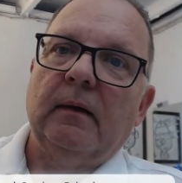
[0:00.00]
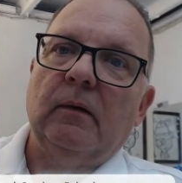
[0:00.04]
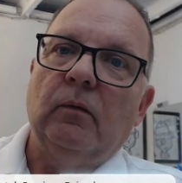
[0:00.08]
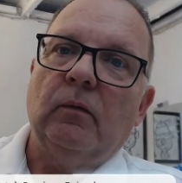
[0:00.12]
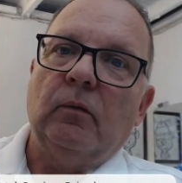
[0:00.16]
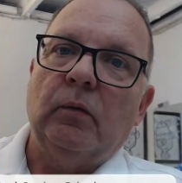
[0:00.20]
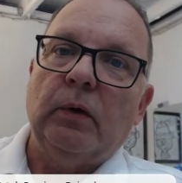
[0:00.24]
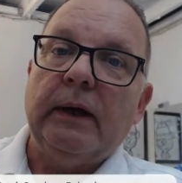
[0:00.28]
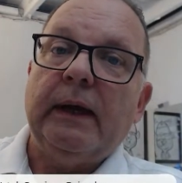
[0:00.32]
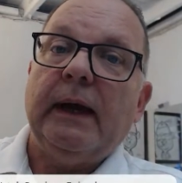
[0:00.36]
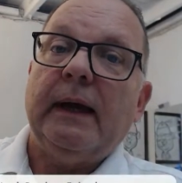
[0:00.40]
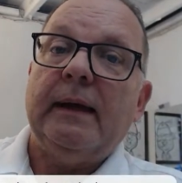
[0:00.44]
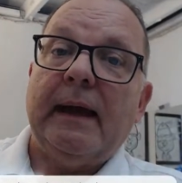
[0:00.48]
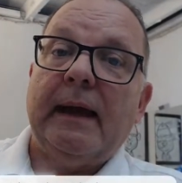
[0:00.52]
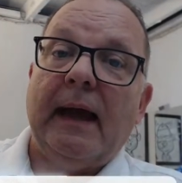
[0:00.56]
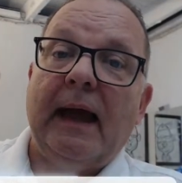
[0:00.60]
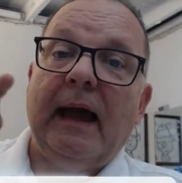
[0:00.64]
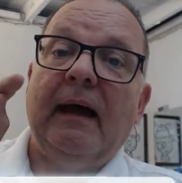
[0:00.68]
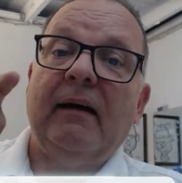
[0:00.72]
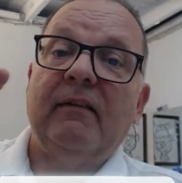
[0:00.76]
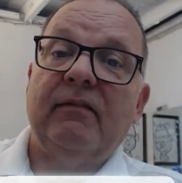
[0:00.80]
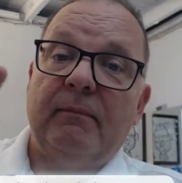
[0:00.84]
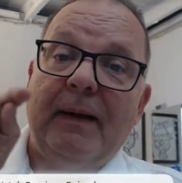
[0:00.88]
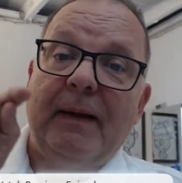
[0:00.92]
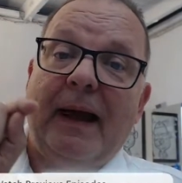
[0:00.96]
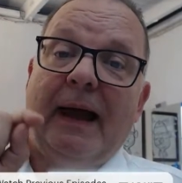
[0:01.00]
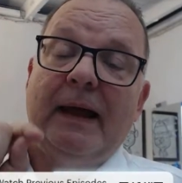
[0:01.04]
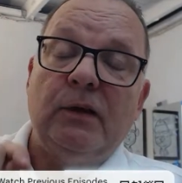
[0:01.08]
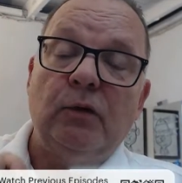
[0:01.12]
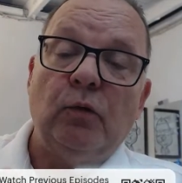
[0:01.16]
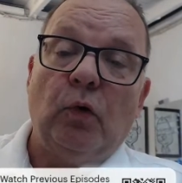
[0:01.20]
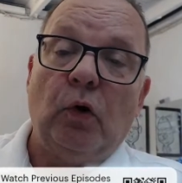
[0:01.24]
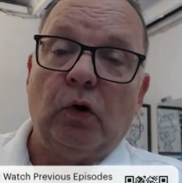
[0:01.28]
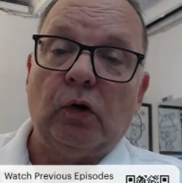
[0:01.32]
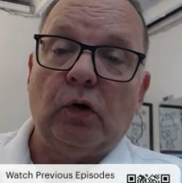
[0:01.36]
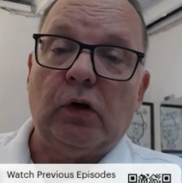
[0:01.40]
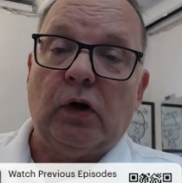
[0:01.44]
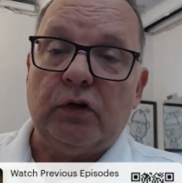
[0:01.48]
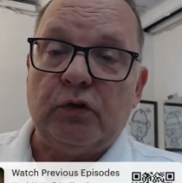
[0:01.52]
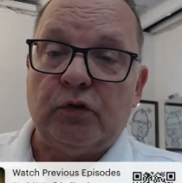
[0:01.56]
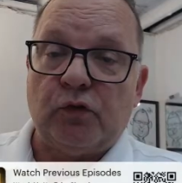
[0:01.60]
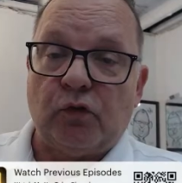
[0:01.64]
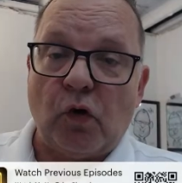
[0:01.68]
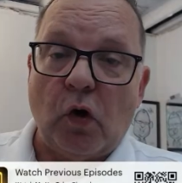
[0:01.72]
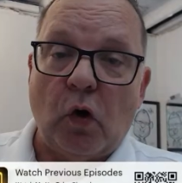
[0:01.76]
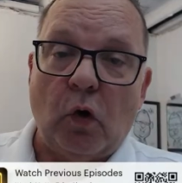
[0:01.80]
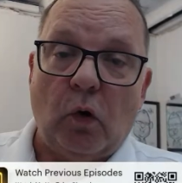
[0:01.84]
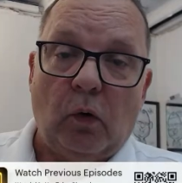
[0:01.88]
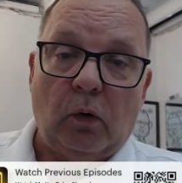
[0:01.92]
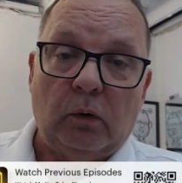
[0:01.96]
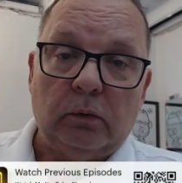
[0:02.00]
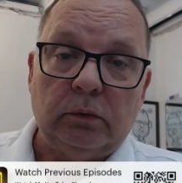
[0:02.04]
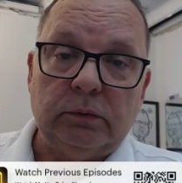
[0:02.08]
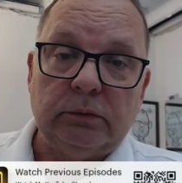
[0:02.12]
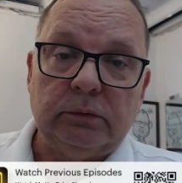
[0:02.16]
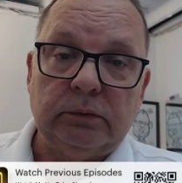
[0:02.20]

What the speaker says: we can have manual control,